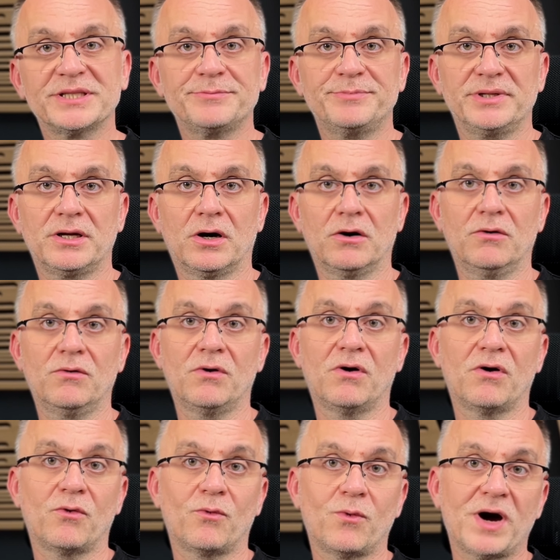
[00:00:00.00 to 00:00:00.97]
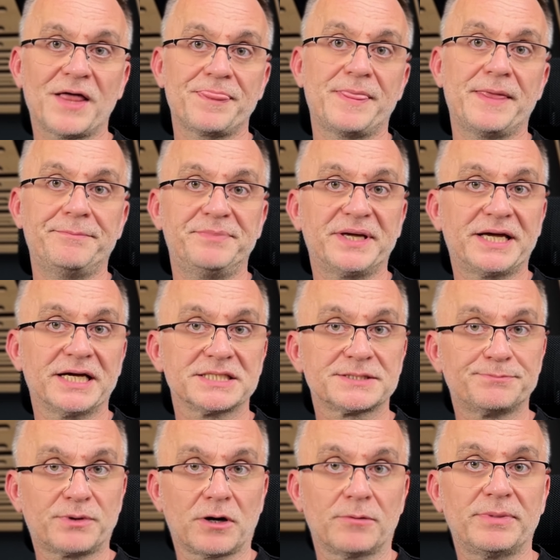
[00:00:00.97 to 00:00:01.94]
below what the
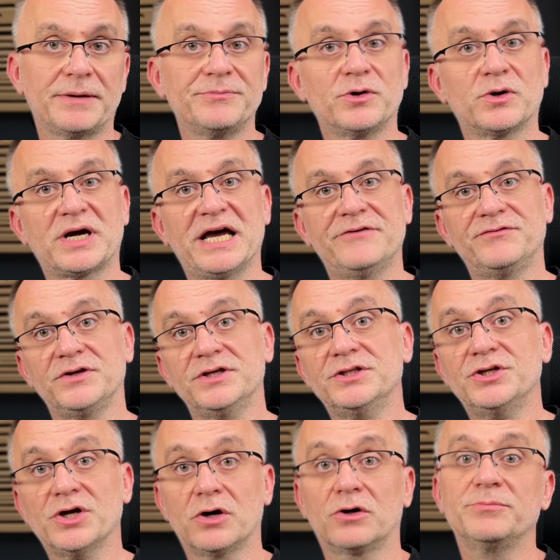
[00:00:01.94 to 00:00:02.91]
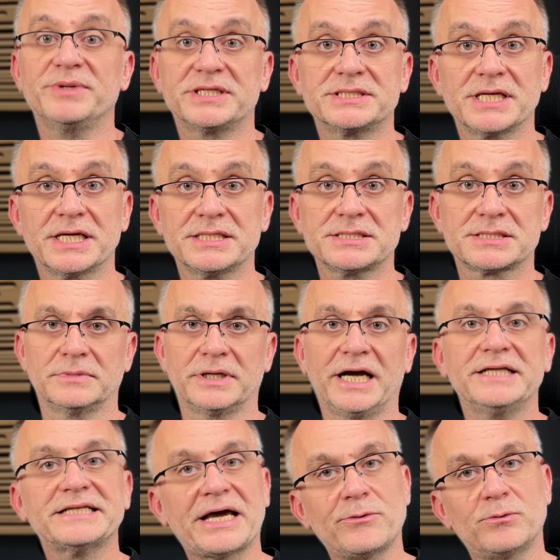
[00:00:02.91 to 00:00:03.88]
biggest problem you have in your mixes,
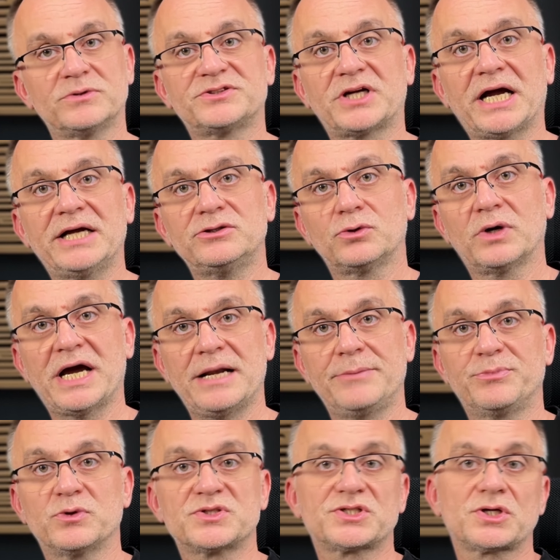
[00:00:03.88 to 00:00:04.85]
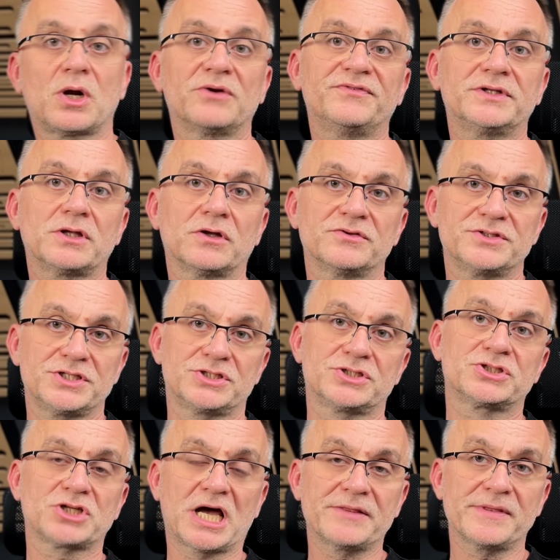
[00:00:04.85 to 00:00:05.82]
and I will try to help you solve it on this
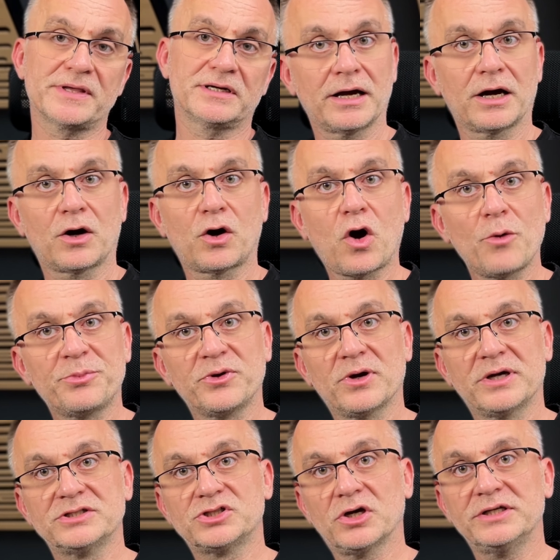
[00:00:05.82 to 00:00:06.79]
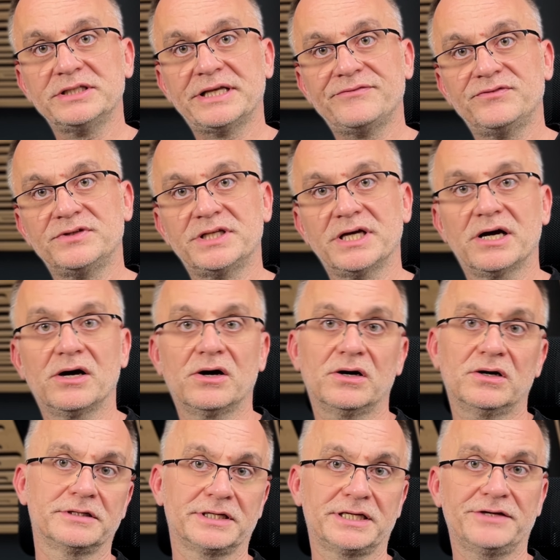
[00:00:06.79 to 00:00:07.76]
channel. Hope you enjoyed the
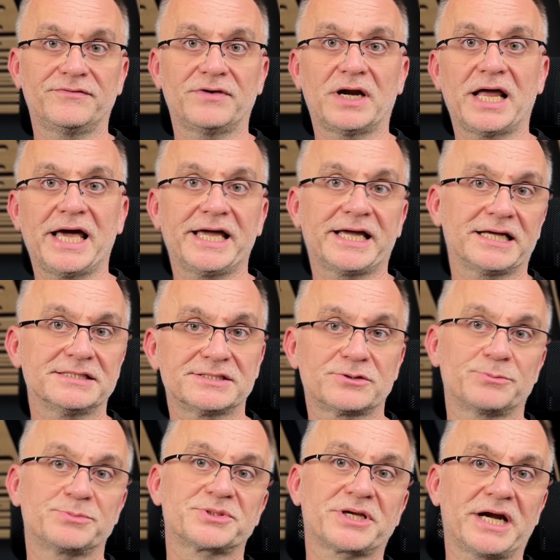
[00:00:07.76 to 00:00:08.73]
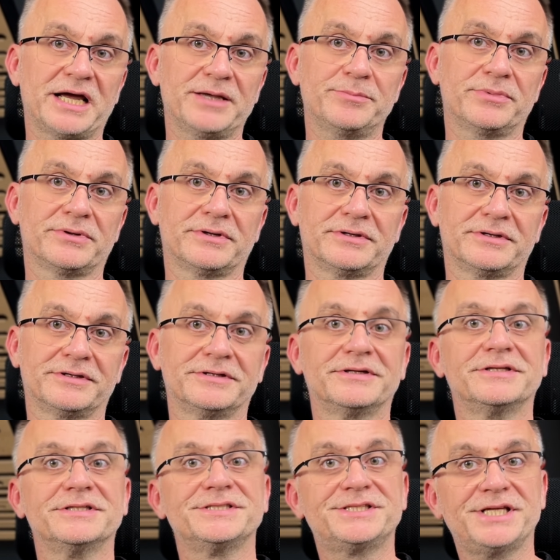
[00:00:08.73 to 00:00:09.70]
video, give a like and subscribe.
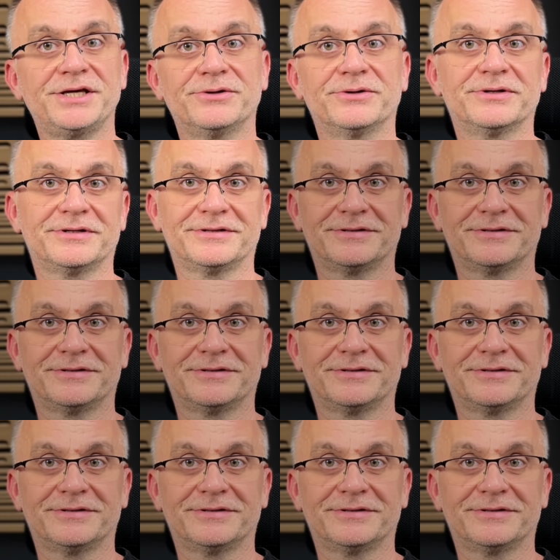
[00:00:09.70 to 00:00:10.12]
See you!